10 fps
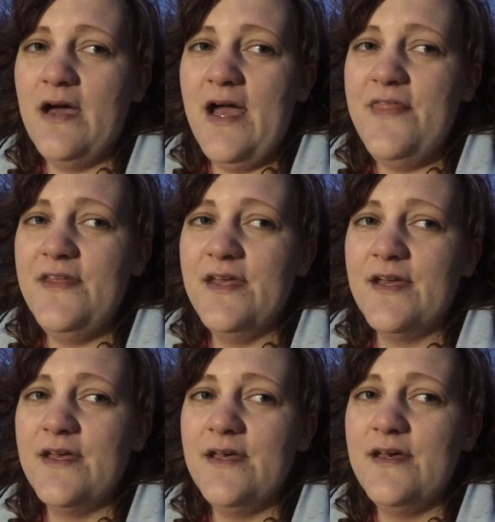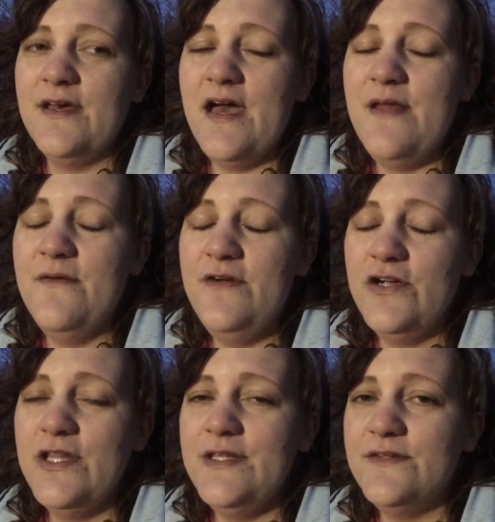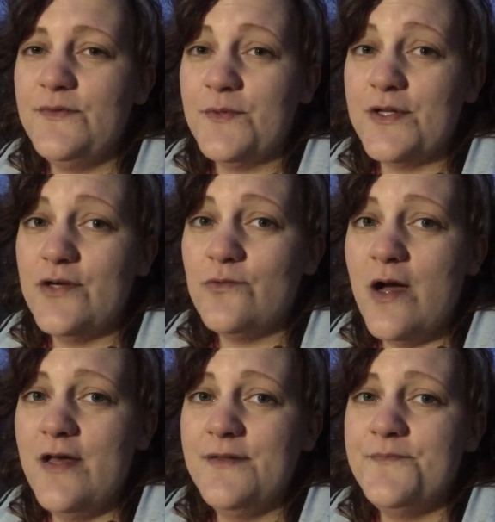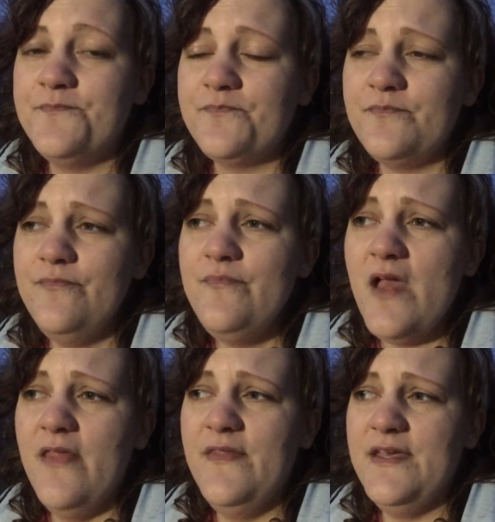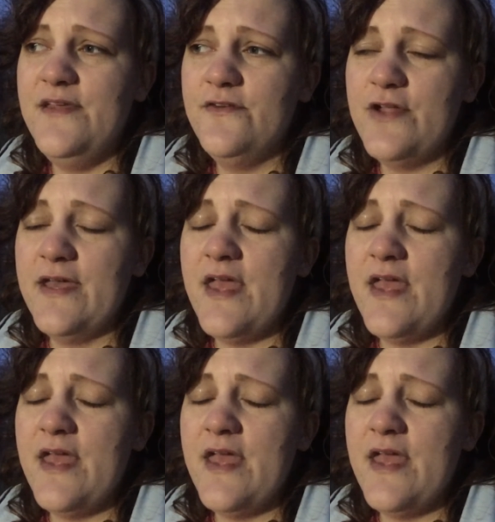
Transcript: I think at the very least we're going to run the Ethernet